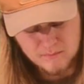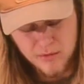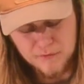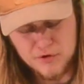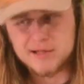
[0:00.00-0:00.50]

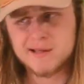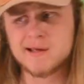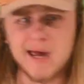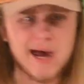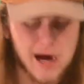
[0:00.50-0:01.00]
Freaking
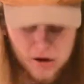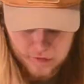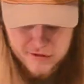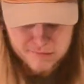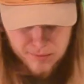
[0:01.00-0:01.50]
out!
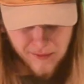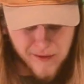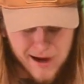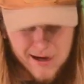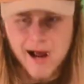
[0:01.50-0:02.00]
There's
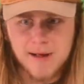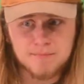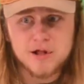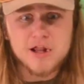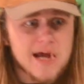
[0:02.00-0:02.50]
blood! I'm
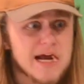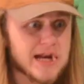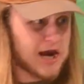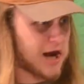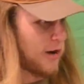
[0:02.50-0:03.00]
bleeding!